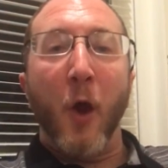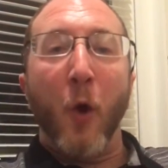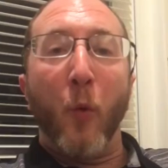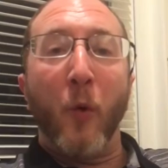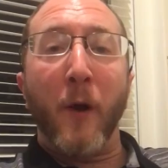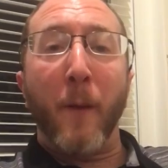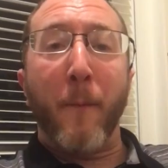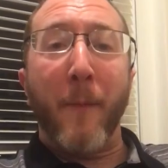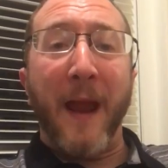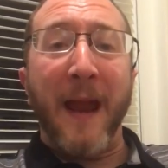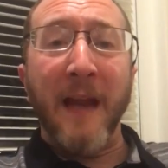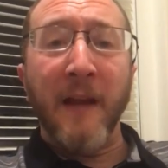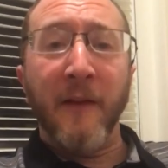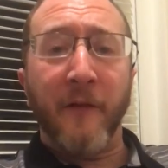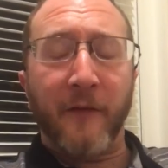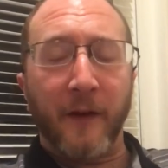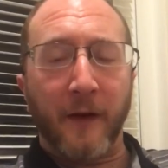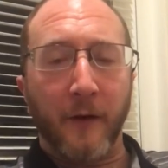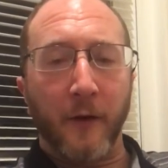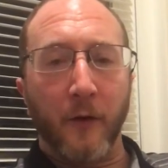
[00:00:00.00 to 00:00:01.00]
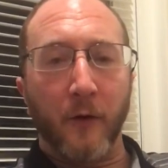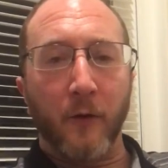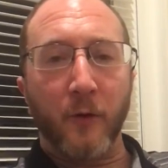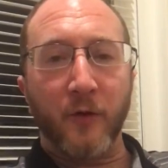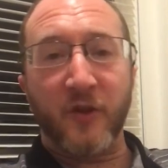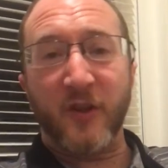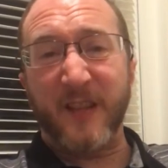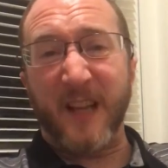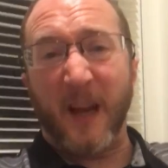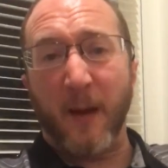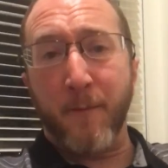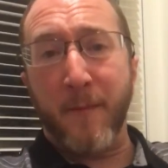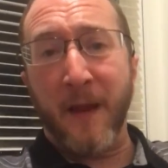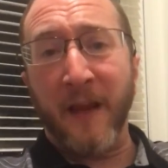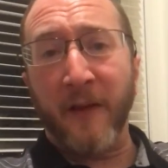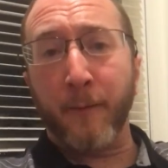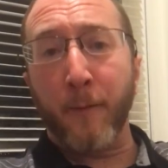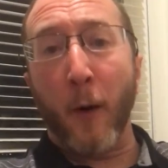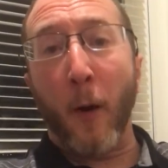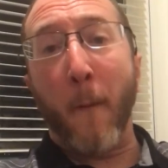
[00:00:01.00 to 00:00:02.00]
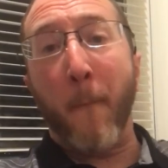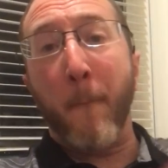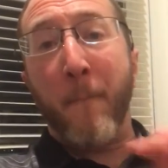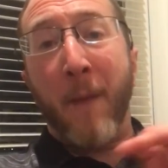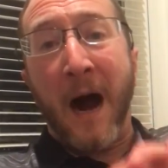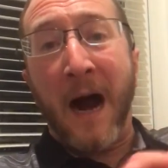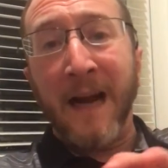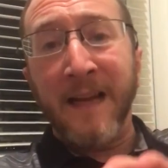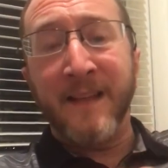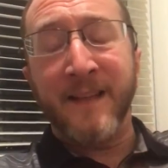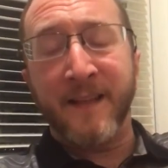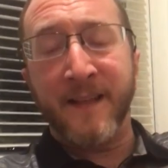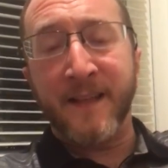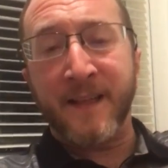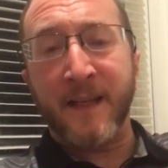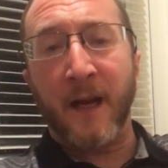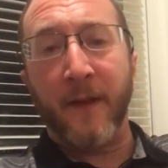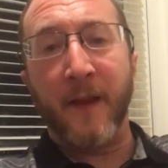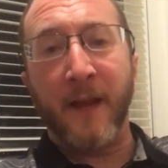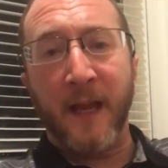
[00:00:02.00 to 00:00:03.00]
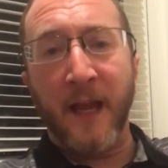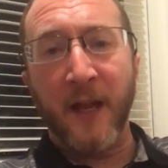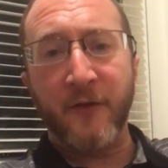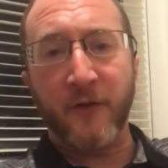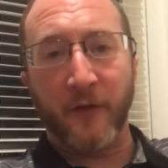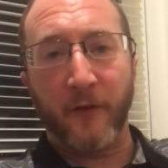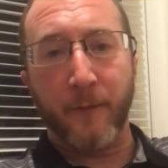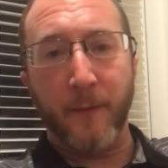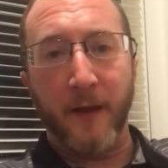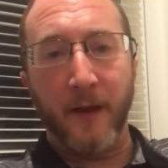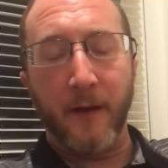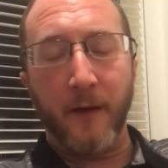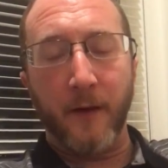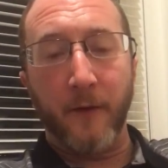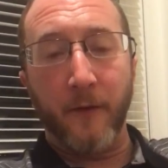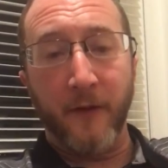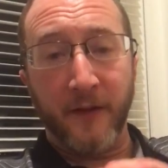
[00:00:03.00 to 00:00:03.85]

When a pain signal, which is like a baseball, binds inside the catcher's mitt,